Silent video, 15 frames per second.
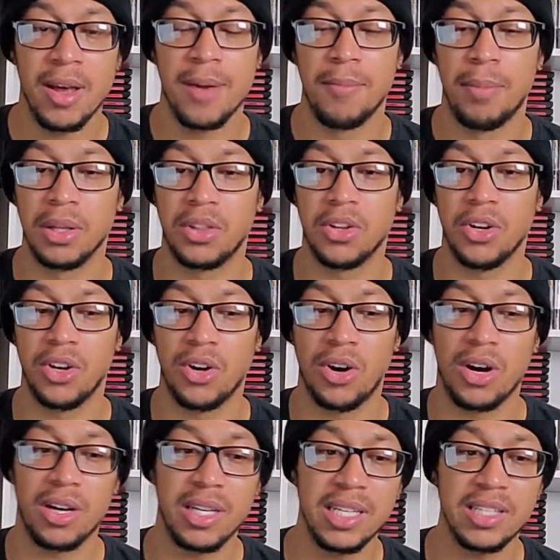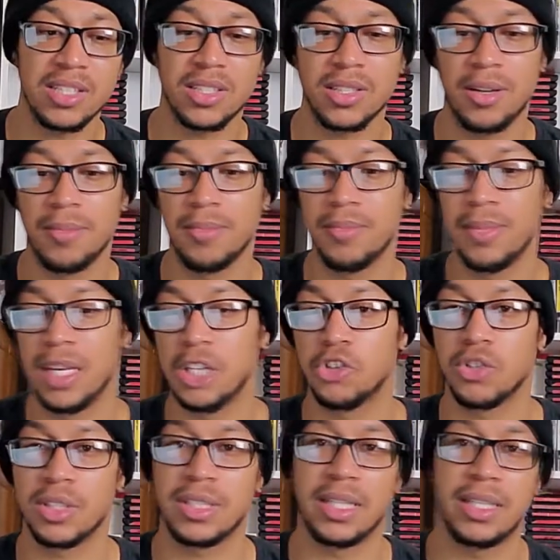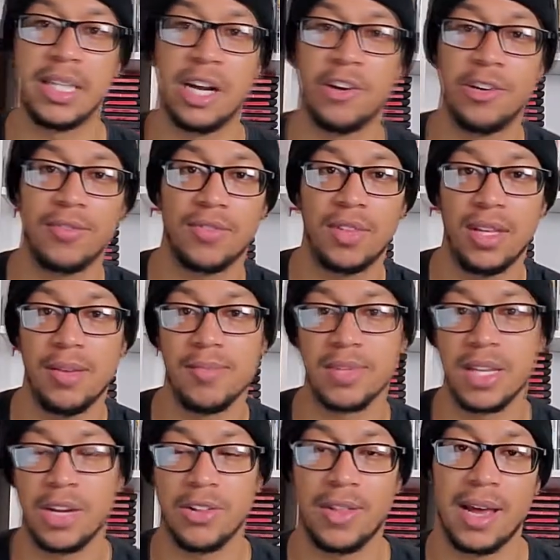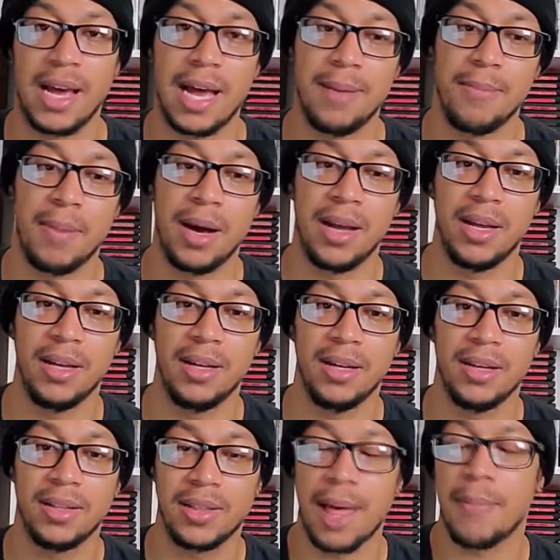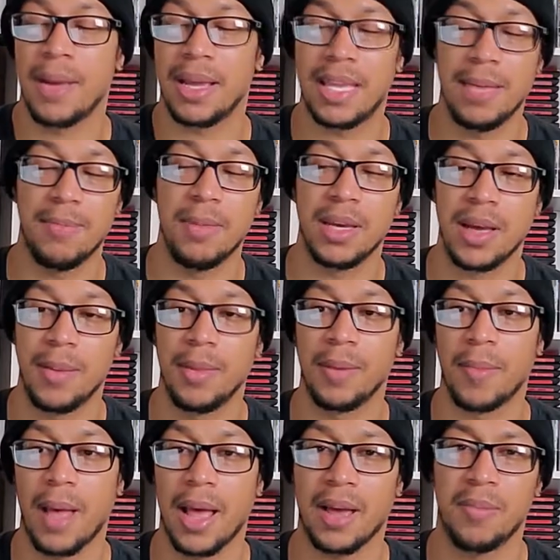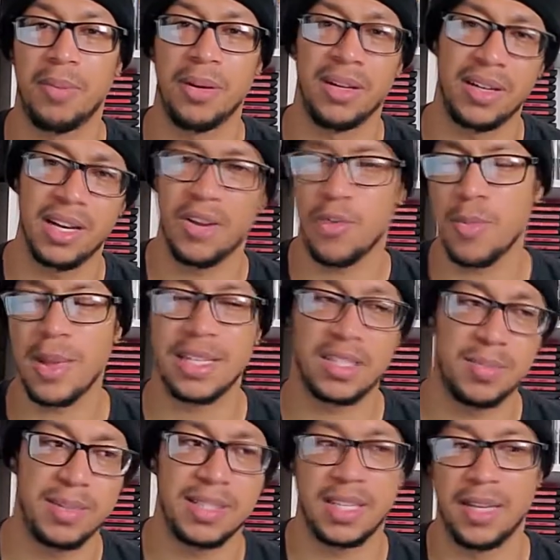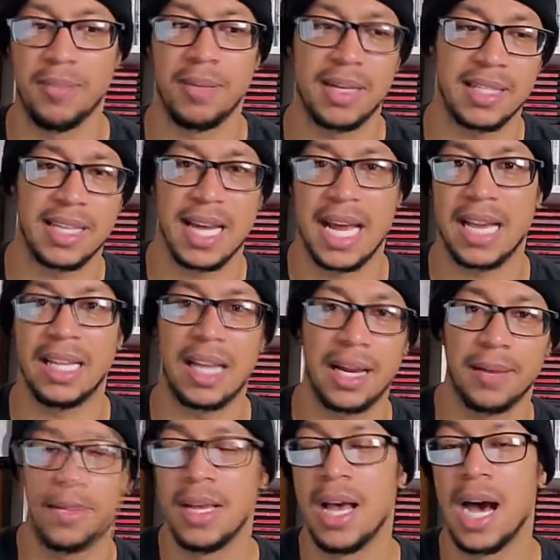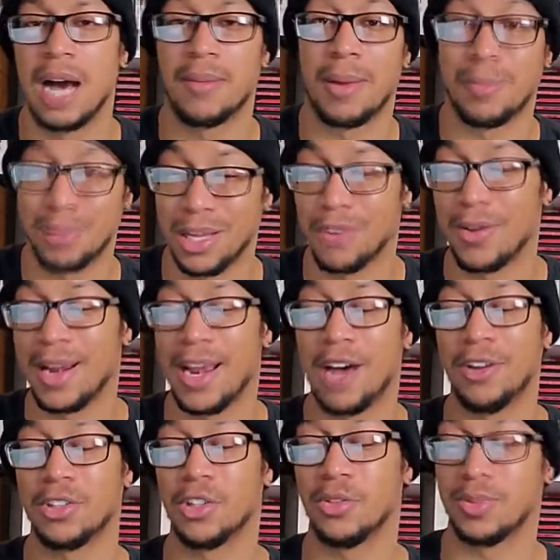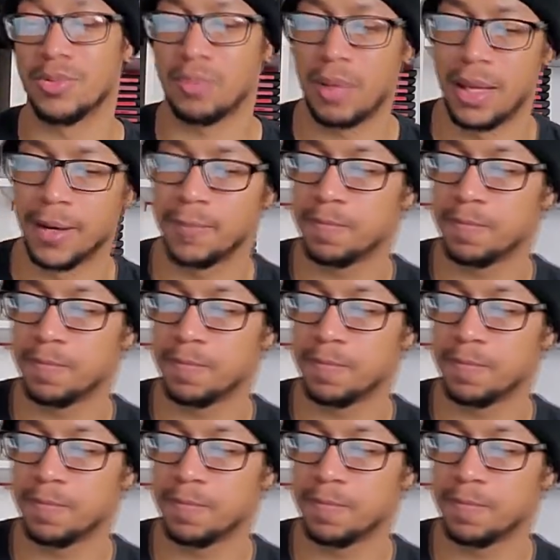but there is some interesting narrative themes there that might keep me coming back, but it remains to be seen because I got a lot on my plate right now in terms of playing.